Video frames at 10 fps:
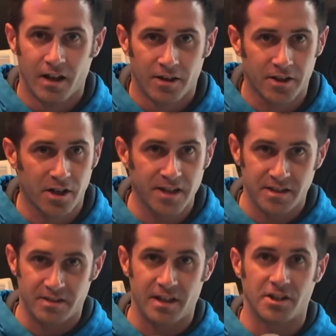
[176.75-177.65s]
the crazy
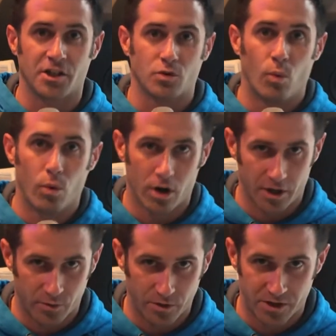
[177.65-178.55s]
thing just
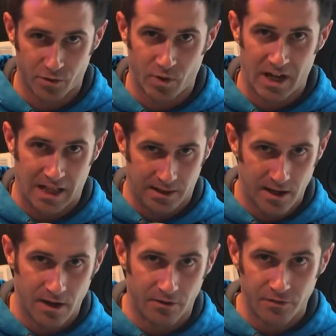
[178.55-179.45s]
worked, which is what I
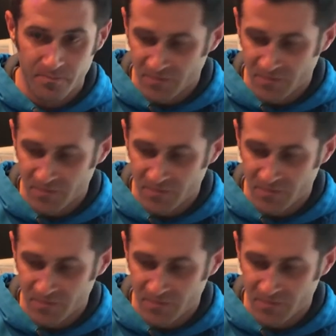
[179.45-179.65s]
love.